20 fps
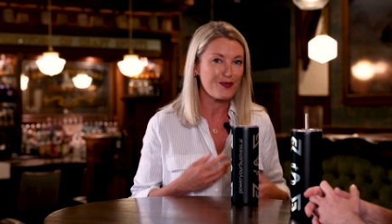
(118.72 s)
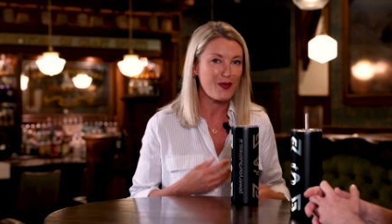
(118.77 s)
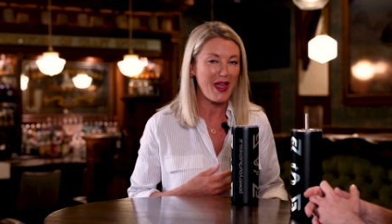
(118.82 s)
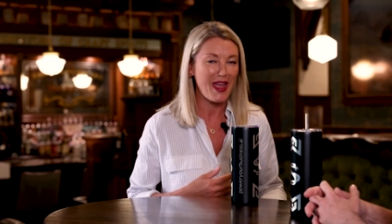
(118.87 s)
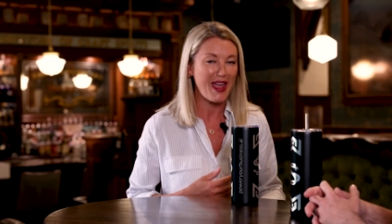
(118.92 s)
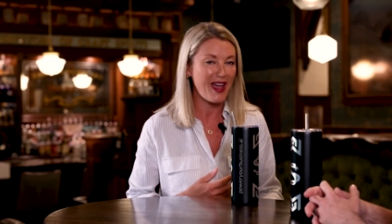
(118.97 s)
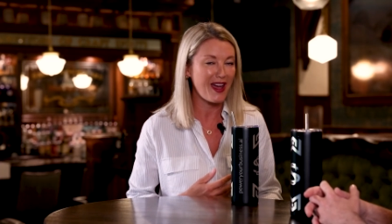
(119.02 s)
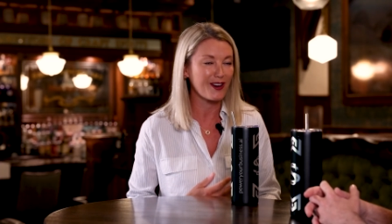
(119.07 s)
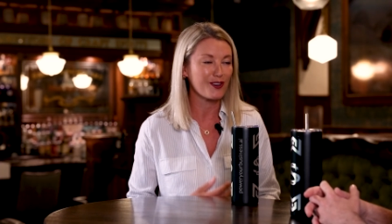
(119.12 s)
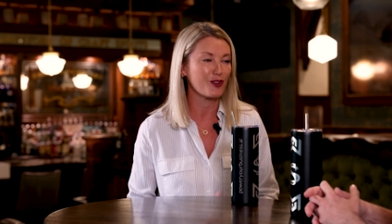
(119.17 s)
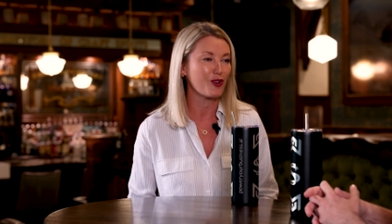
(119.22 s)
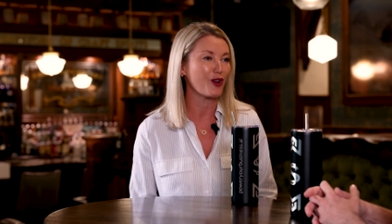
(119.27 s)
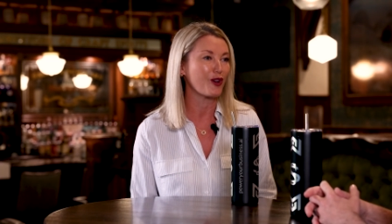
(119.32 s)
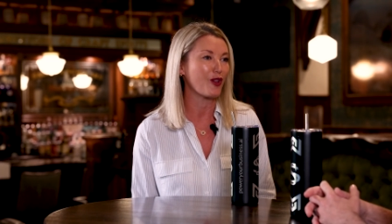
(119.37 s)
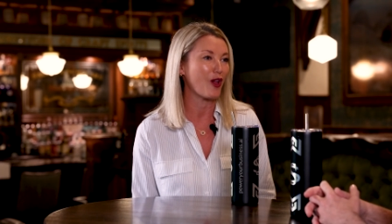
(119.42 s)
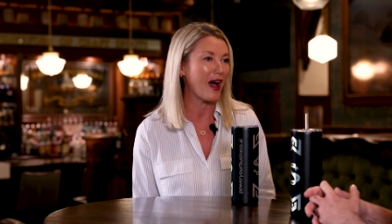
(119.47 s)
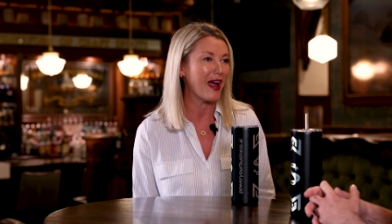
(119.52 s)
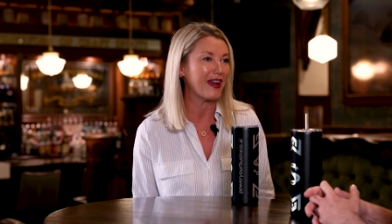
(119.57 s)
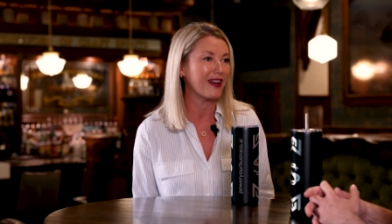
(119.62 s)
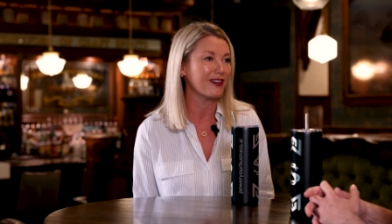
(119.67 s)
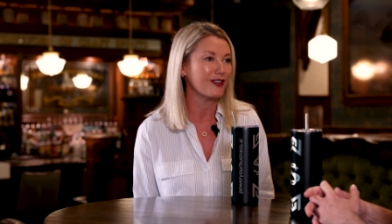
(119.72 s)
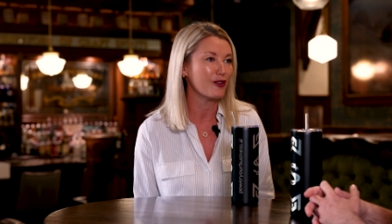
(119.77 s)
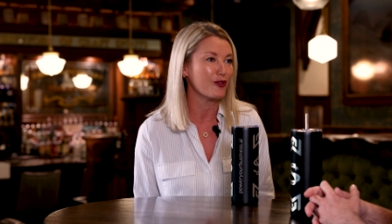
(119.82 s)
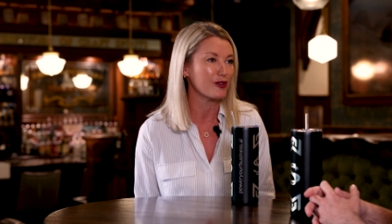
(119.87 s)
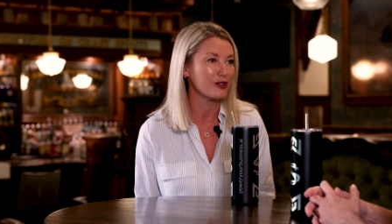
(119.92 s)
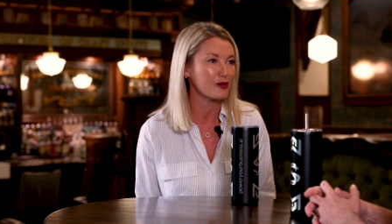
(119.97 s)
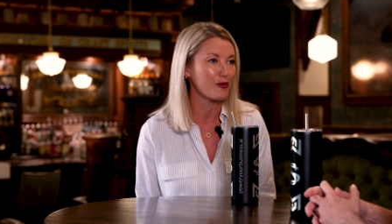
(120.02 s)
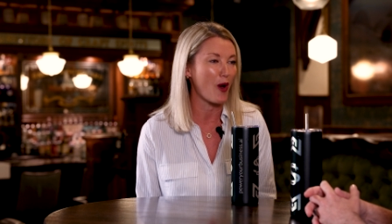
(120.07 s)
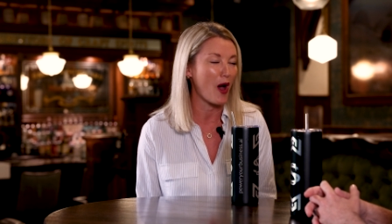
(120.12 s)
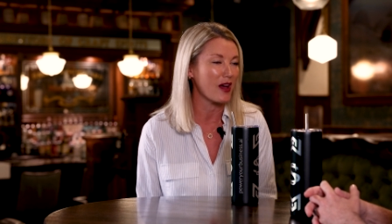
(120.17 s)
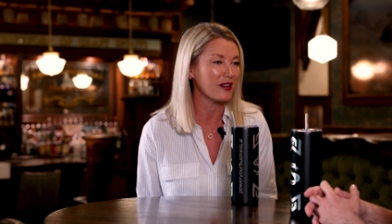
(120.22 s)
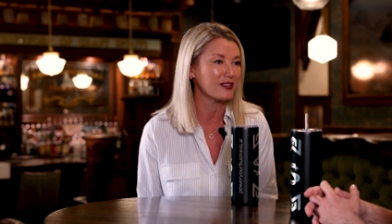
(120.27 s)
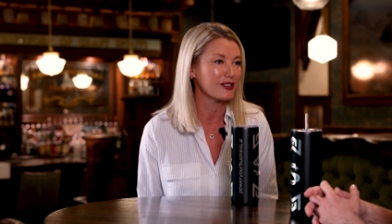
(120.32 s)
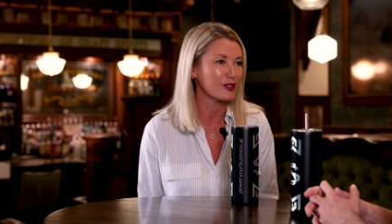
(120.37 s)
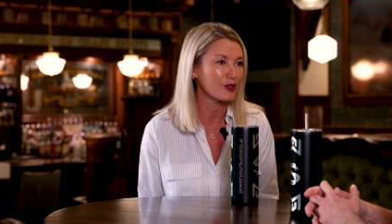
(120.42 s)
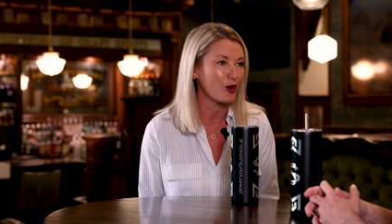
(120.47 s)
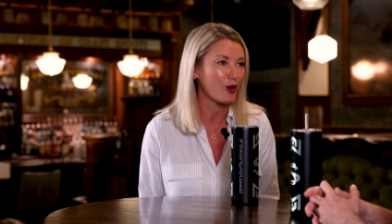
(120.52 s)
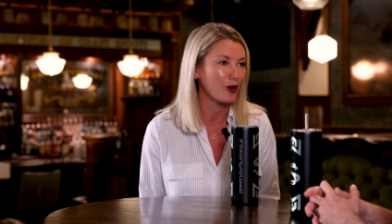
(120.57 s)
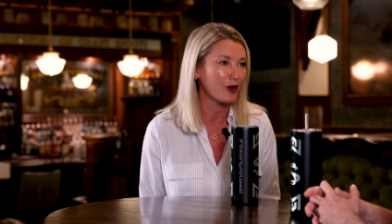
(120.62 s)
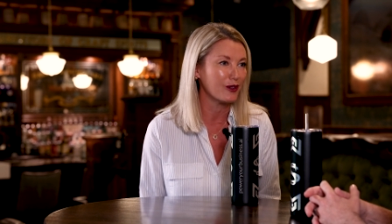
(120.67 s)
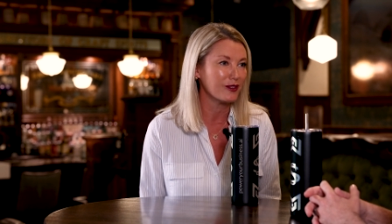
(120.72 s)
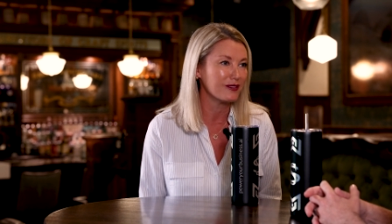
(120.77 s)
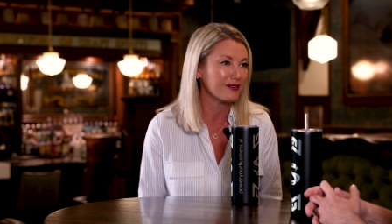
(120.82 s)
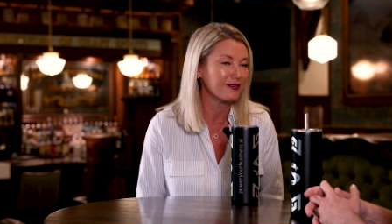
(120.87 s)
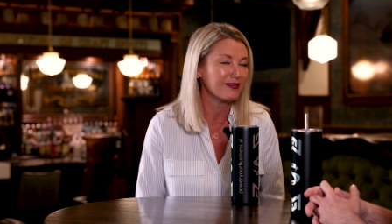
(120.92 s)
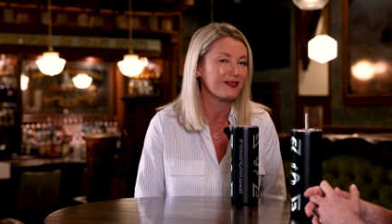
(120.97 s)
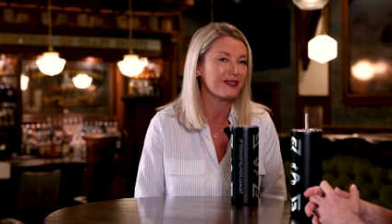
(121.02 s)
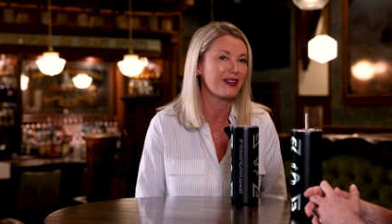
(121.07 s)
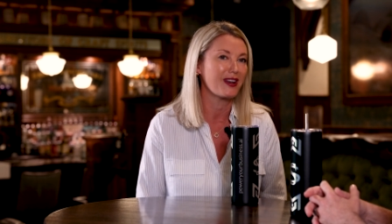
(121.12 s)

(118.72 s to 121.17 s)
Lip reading: handle a client who has bought and sold,